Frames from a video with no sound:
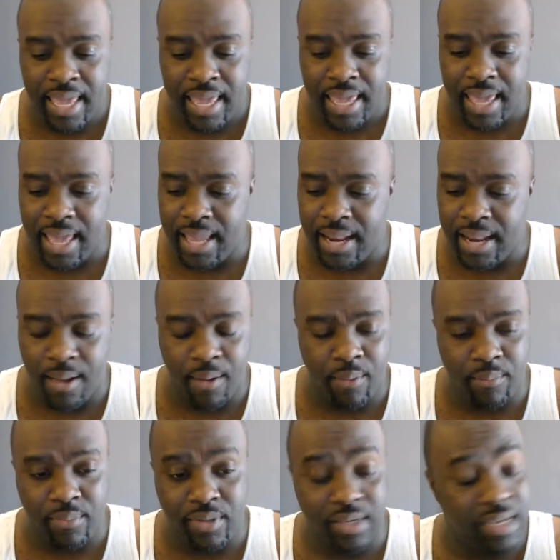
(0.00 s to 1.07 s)
and
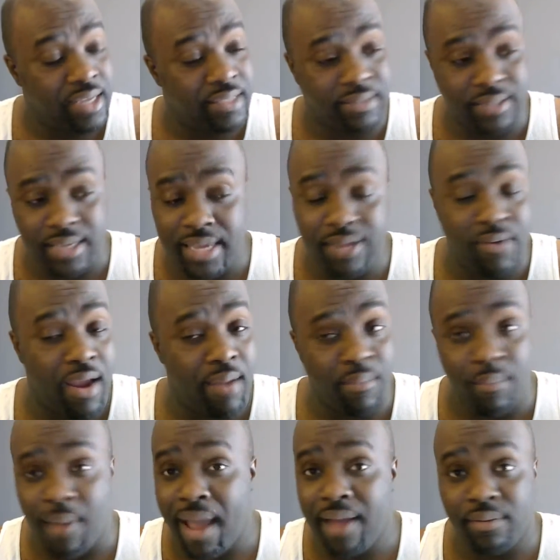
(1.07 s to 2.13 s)
he grabbed the mic,